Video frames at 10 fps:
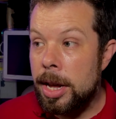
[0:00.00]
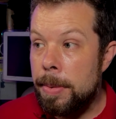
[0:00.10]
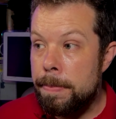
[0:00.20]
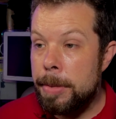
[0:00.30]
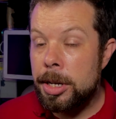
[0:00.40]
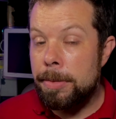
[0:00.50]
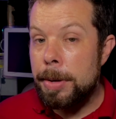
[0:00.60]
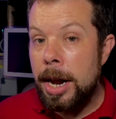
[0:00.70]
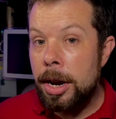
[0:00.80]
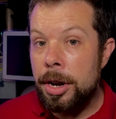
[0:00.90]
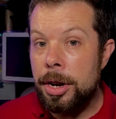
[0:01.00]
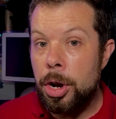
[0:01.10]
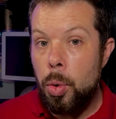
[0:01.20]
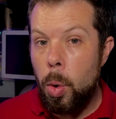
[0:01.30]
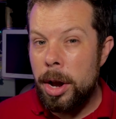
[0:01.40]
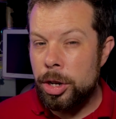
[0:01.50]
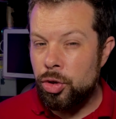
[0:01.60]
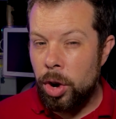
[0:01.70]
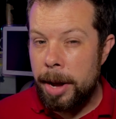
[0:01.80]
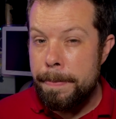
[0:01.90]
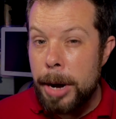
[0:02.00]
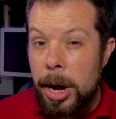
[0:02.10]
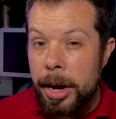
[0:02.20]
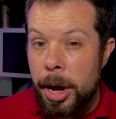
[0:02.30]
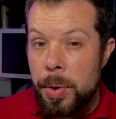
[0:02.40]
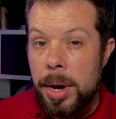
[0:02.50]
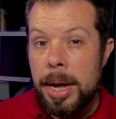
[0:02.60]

It must have been under quite a strong embargo,